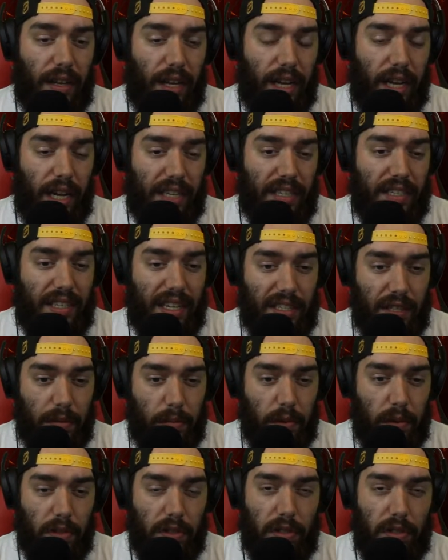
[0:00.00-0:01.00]

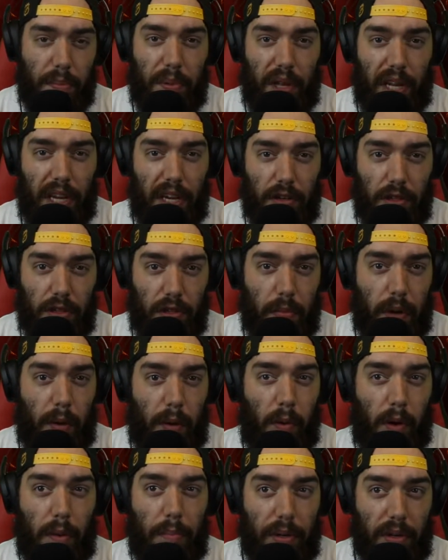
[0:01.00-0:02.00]
accessible to players who might
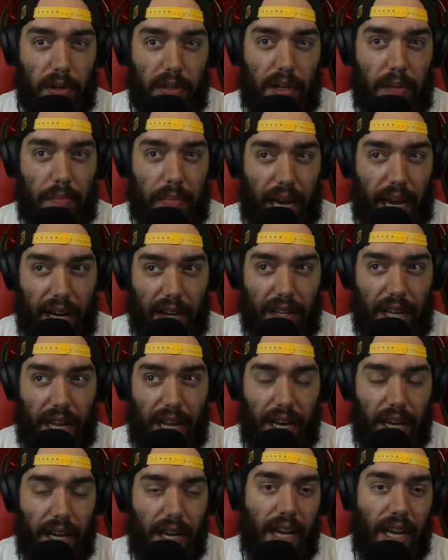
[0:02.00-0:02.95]
want to build it in Battle.net,